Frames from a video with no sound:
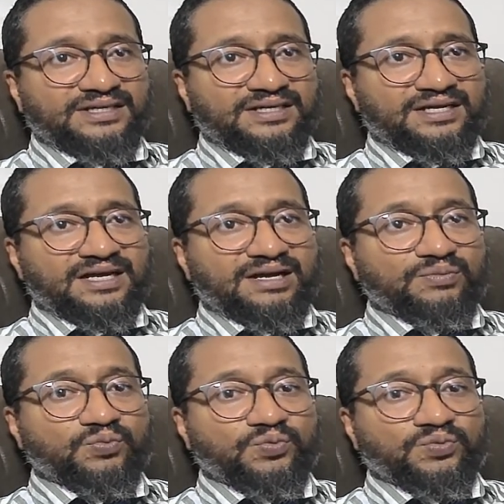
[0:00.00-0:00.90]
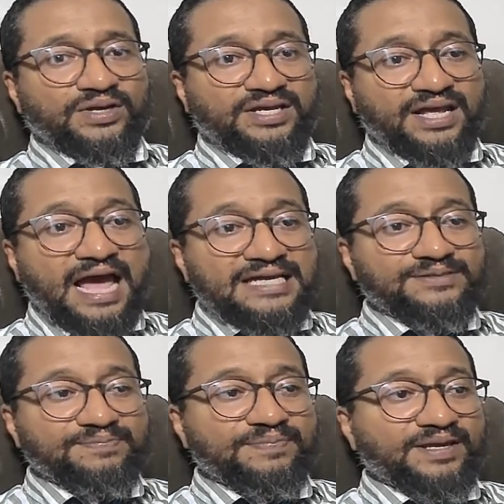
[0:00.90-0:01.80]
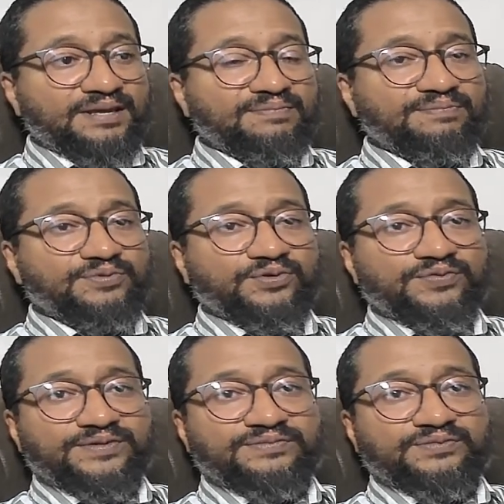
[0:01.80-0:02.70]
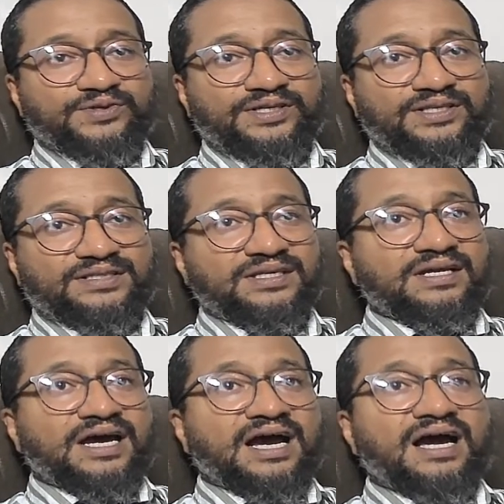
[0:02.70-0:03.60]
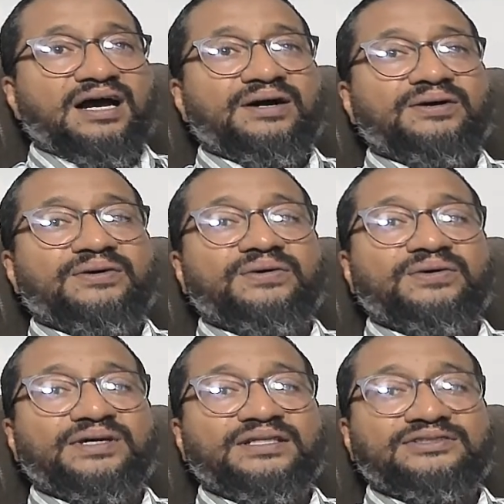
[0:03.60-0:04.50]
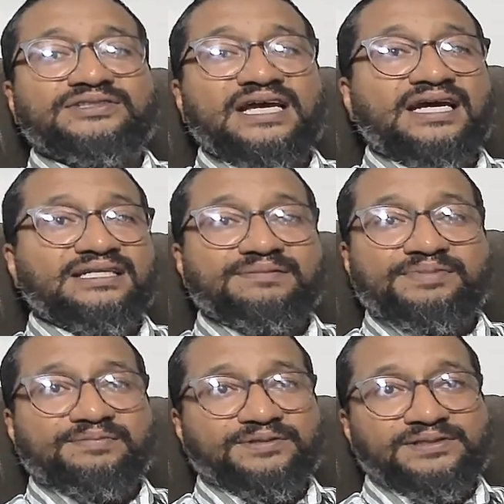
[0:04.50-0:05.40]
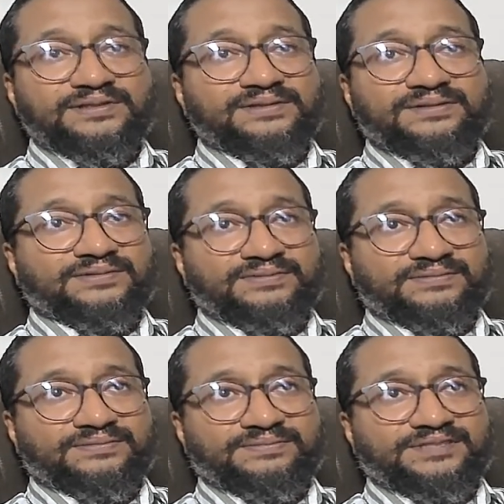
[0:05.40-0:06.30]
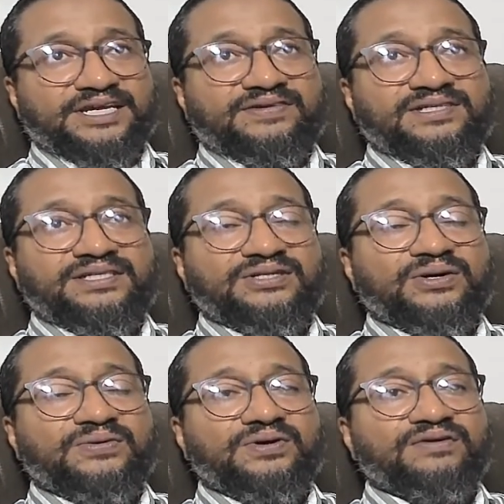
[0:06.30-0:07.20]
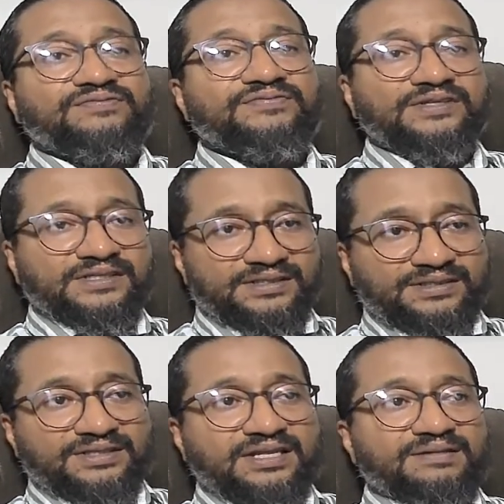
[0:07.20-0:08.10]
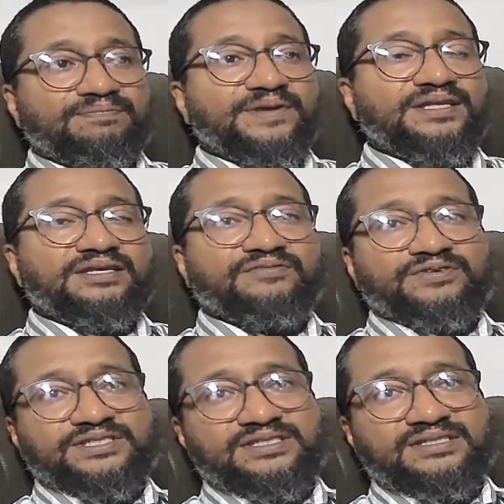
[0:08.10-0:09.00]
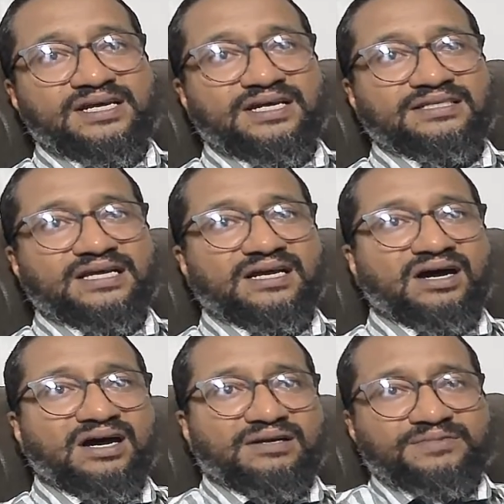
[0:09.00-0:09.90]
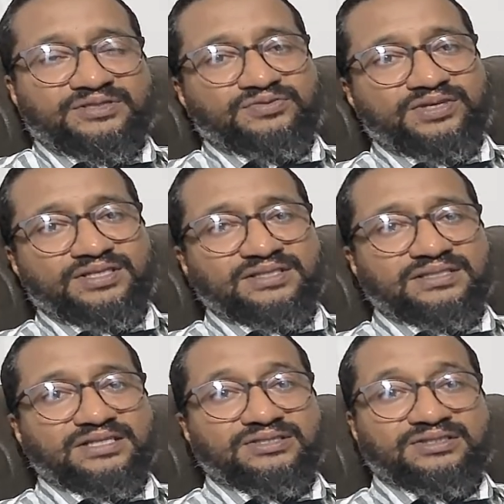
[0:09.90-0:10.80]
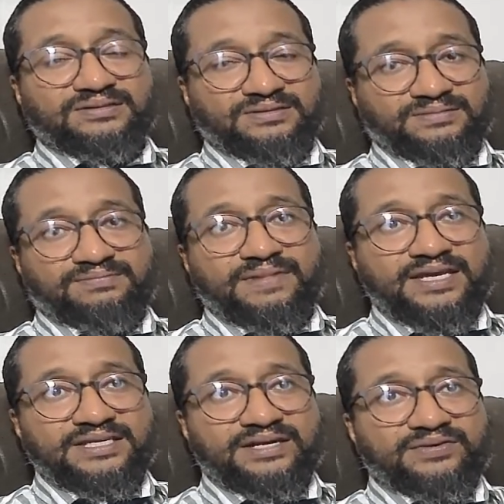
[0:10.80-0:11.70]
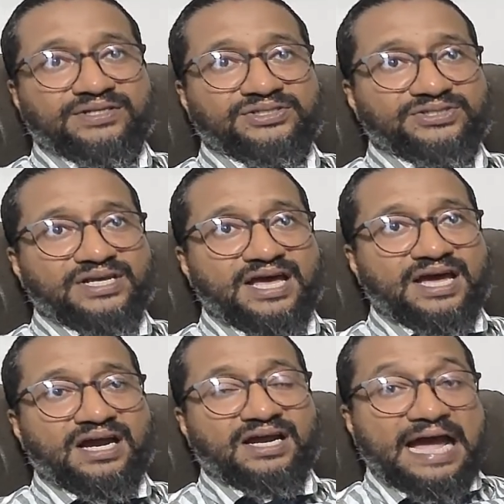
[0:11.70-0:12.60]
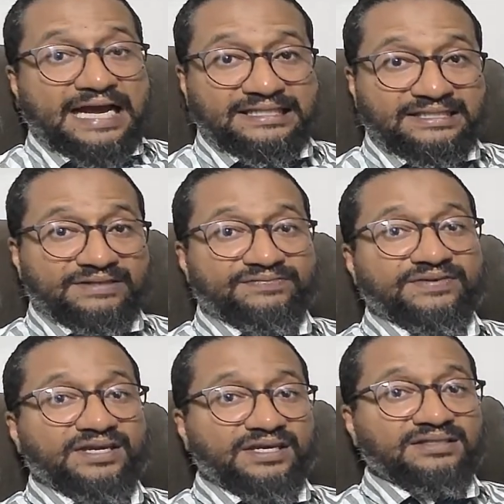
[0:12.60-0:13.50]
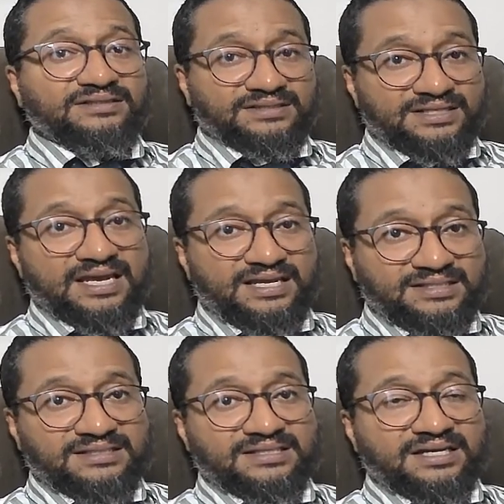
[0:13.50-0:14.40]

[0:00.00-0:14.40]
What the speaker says: It has been proven with how in society people generally know of the big differences that are between the main generations that are active in today's